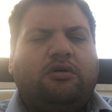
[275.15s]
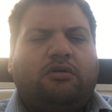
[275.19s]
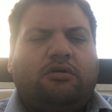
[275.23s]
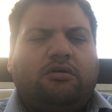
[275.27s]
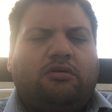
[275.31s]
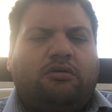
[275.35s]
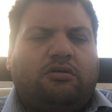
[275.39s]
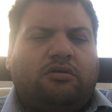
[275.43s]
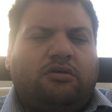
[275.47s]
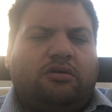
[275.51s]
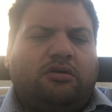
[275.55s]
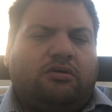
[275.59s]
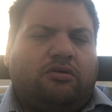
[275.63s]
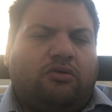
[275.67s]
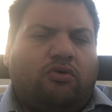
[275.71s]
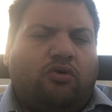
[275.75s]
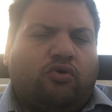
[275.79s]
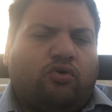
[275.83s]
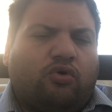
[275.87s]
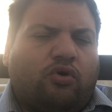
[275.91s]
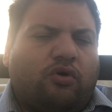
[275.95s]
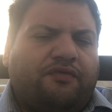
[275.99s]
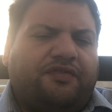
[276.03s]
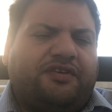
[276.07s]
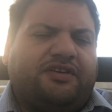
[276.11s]
or,
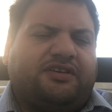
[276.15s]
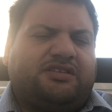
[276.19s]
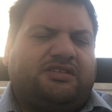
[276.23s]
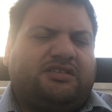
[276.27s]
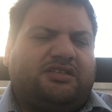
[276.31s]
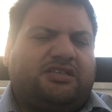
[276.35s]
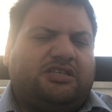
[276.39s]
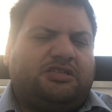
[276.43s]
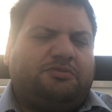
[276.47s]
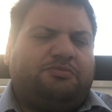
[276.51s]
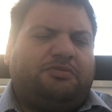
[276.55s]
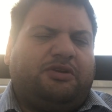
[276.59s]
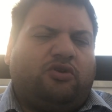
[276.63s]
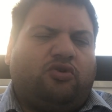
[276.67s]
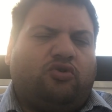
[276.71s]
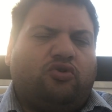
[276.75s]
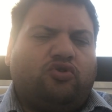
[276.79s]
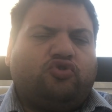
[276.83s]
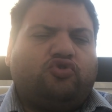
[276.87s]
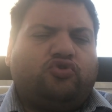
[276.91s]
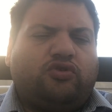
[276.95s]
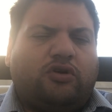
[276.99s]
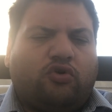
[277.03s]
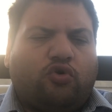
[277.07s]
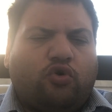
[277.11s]
or overseas,
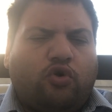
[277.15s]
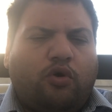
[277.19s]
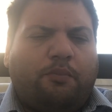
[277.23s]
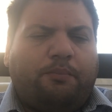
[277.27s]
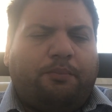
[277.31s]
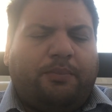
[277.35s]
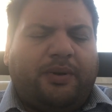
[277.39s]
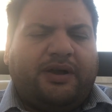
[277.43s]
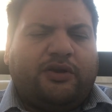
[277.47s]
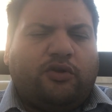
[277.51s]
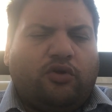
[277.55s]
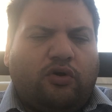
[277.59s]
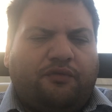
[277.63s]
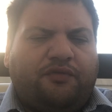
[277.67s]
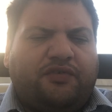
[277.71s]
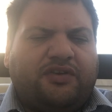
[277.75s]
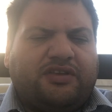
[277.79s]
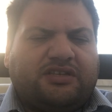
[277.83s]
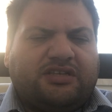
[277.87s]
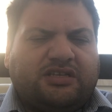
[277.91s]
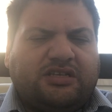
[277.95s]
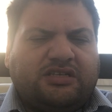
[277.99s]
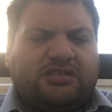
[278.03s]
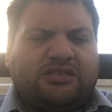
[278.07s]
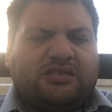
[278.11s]
because your company
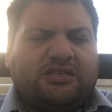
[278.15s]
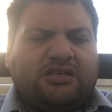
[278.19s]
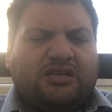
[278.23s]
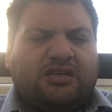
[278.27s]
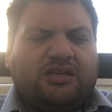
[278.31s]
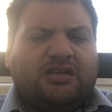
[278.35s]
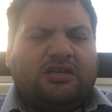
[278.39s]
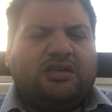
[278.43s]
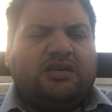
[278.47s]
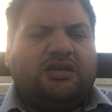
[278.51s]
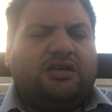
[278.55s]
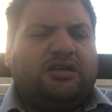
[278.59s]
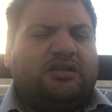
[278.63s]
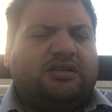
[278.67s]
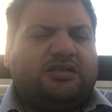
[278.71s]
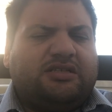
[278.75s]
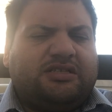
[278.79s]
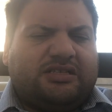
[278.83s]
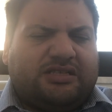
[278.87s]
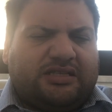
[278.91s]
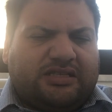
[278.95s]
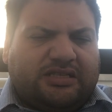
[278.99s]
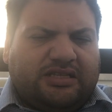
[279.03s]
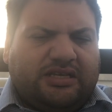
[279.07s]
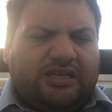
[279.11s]
offices
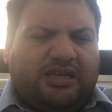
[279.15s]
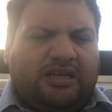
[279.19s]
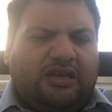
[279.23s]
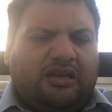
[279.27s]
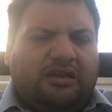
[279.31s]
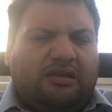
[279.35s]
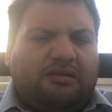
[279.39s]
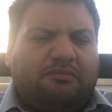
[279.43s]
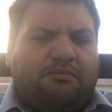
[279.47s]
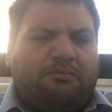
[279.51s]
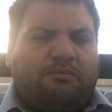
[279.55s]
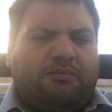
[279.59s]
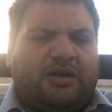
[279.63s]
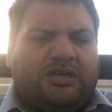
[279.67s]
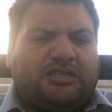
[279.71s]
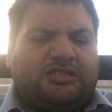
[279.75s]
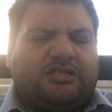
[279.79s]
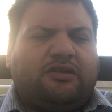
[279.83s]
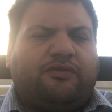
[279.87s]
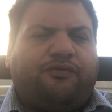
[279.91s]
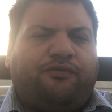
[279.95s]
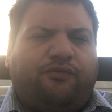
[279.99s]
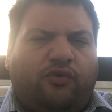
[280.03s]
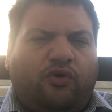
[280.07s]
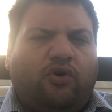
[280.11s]
still
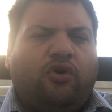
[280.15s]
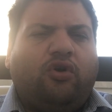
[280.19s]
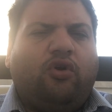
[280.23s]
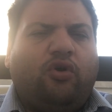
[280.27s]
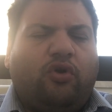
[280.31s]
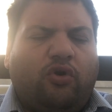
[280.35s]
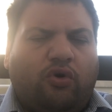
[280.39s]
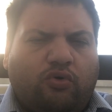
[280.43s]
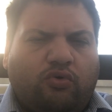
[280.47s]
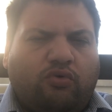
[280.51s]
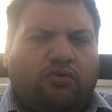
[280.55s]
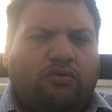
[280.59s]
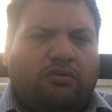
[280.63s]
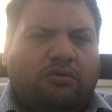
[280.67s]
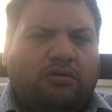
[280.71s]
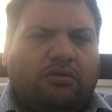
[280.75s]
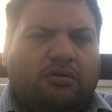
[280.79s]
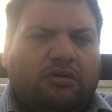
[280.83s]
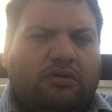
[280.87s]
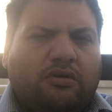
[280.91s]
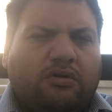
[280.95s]
must follow